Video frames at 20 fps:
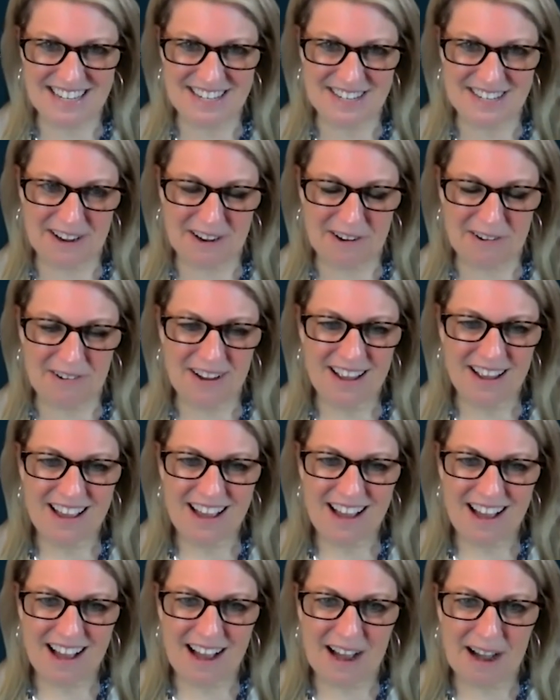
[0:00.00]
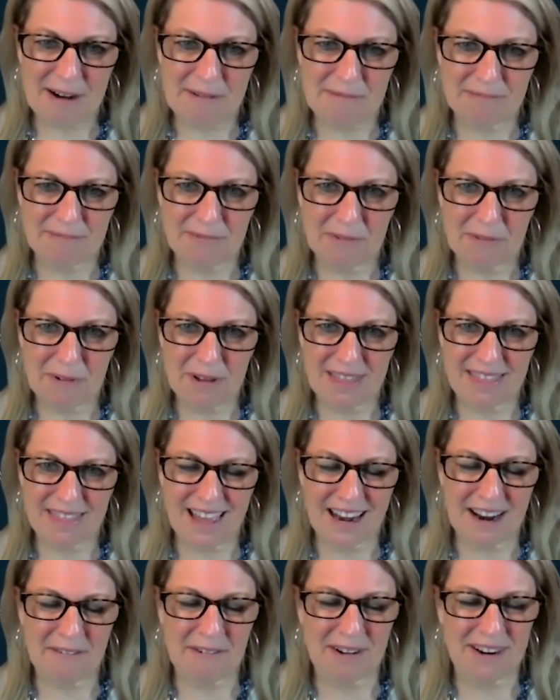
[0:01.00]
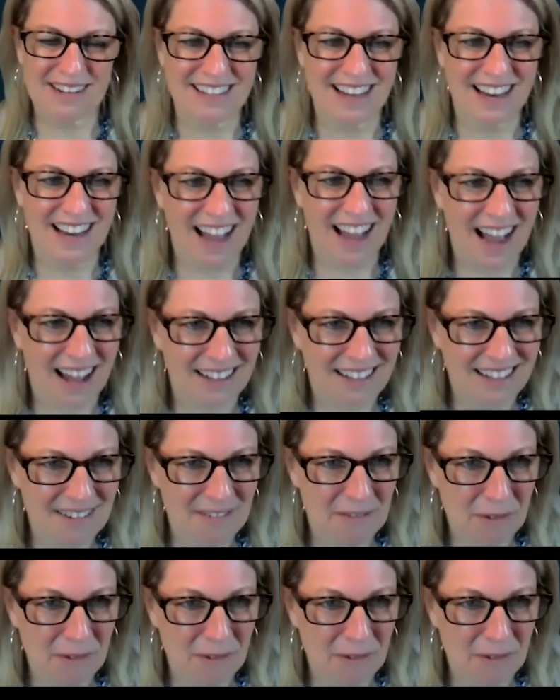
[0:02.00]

So with that, I want to say, Holly,